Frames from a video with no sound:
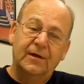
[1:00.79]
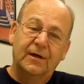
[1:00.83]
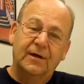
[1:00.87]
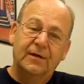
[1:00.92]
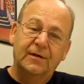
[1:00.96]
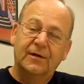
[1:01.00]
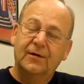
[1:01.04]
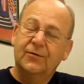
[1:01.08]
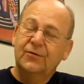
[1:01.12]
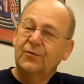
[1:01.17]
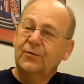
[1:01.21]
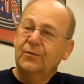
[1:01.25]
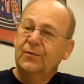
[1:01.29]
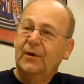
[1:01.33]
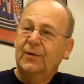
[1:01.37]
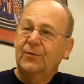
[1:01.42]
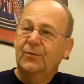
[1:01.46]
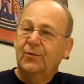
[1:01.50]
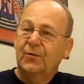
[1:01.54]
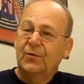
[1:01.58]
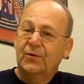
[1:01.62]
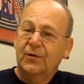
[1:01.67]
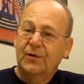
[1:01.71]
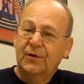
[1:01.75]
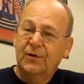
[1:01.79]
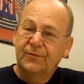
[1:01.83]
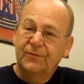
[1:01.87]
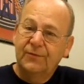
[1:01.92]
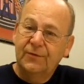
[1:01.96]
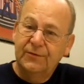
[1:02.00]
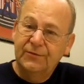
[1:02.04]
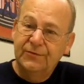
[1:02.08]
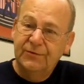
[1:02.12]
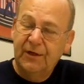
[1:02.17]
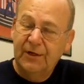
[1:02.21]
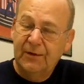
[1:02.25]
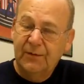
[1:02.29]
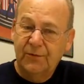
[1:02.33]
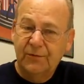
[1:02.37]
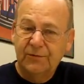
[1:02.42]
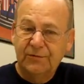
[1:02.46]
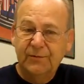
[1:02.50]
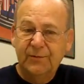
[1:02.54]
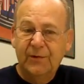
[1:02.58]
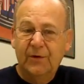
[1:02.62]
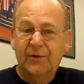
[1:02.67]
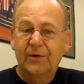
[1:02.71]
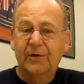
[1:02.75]
another member of the
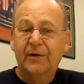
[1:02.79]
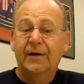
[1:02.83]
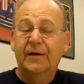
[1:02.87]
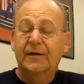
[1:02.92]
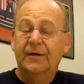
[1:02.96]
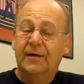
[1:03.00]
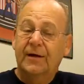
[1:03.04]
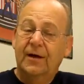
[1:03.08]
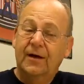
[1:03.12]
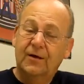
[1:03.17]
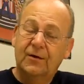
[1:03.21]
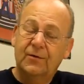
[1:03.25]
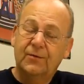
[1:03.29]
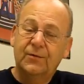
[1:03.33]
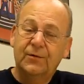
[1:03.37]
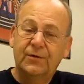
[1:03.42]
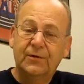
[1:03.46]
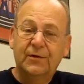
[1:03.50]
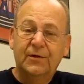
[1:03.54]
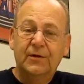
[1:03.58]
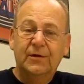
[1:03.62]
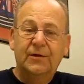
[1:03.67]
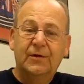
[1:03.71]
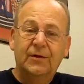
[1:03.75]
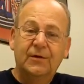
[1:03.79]
Jammers, Marianne Kellerman,